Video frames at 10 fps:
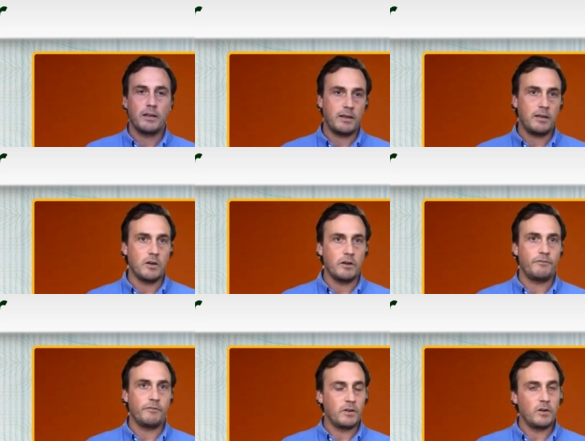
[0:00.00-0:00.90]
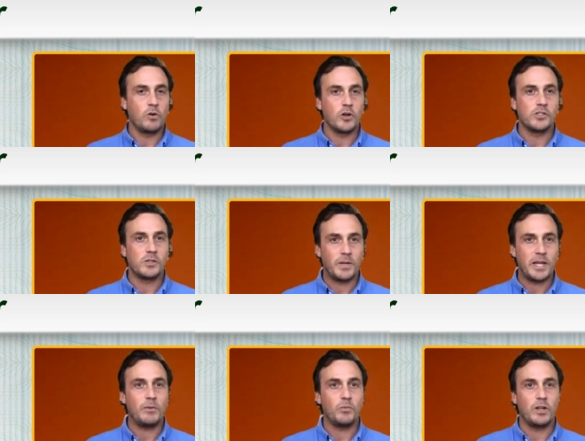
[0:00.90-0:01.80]
you know, if all goes to
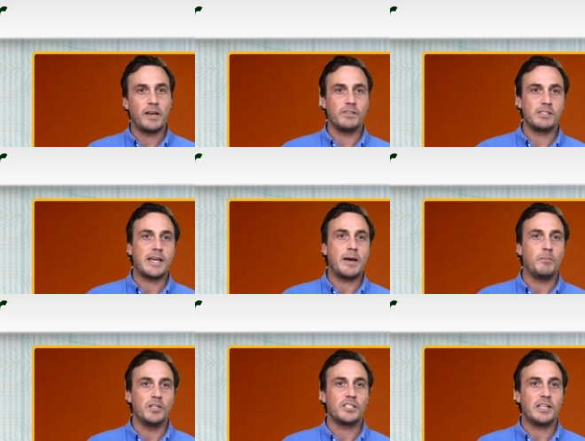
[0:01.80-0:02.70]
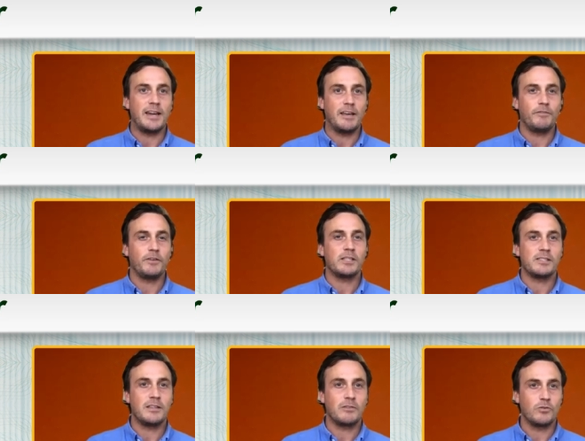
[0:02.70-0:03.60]
plan, we'll have established that
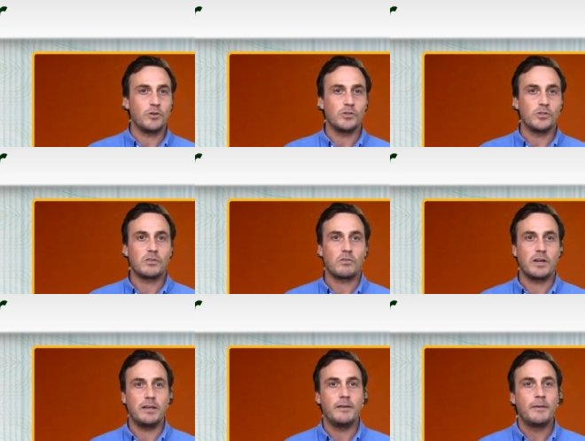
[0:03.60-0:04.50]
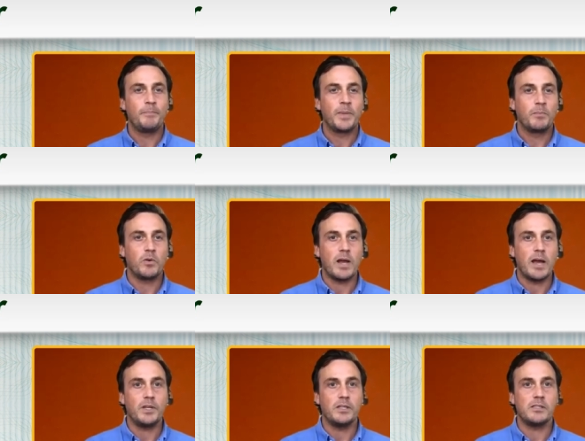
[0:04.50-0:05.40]
efficacy through those three
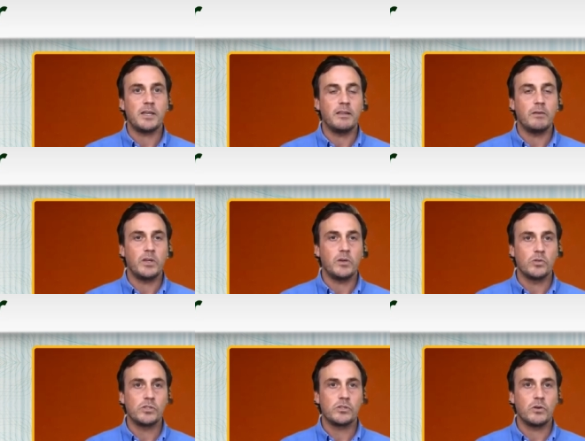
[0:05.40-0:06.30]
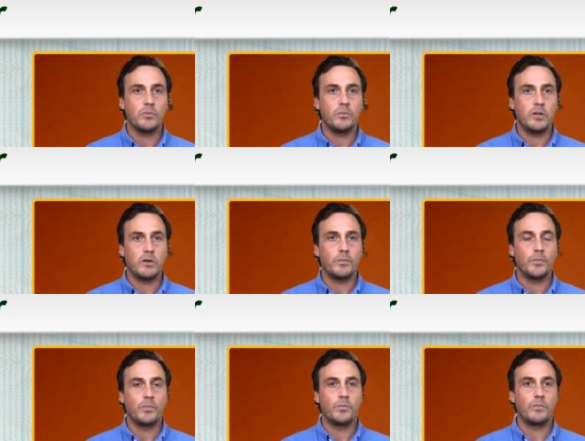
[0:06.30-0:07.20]
parameters. And then we also, you know,
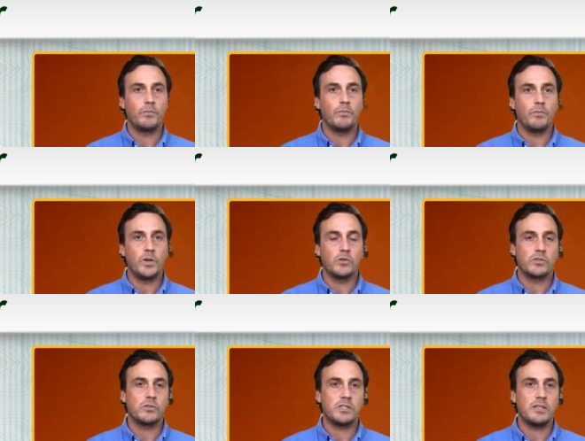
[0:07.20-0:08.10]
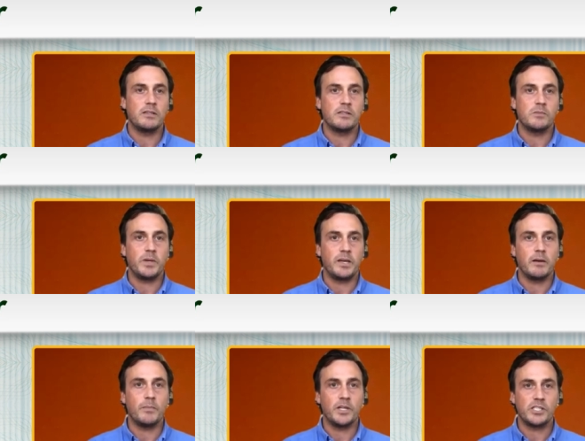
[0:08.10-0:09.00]
we also see this as being a
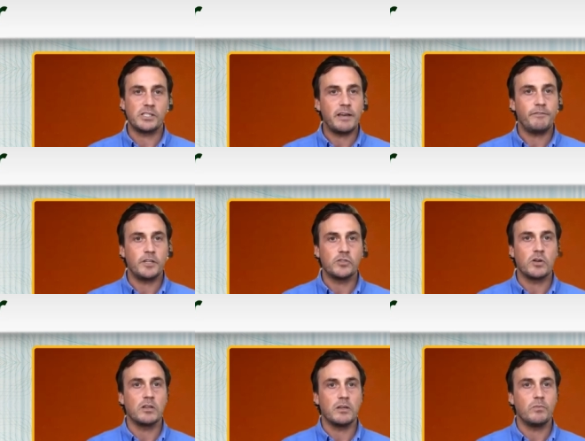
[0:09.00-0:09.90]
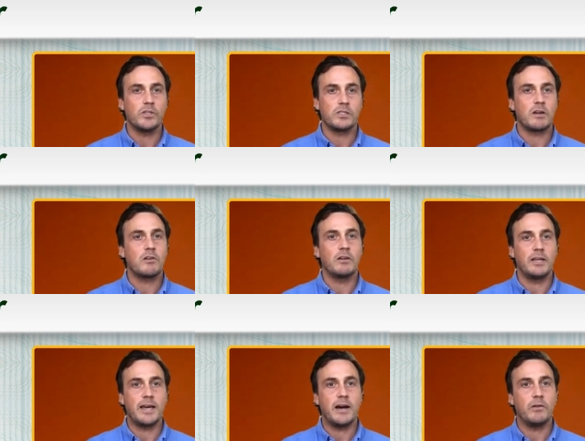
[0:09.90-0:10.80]
much safer drug than what's
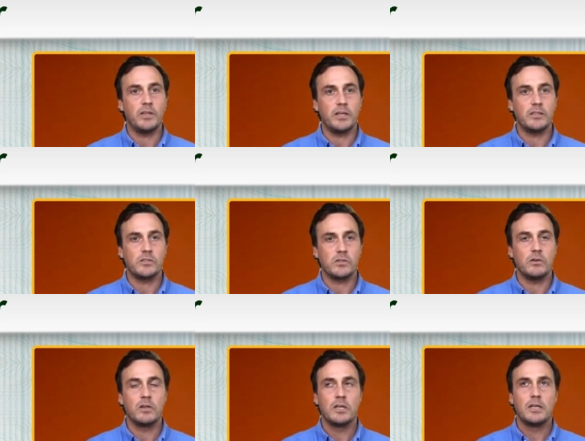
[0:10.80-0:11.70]
currently out there. So